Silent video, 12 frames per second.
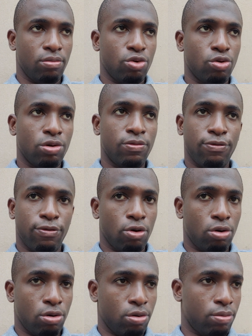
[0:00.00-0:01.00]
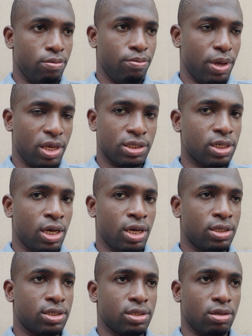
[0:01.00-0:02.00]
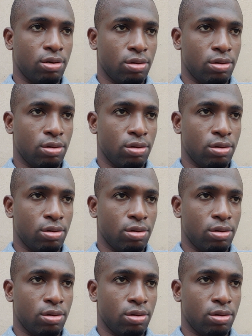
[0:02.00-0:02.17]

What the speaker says: good for bass heads,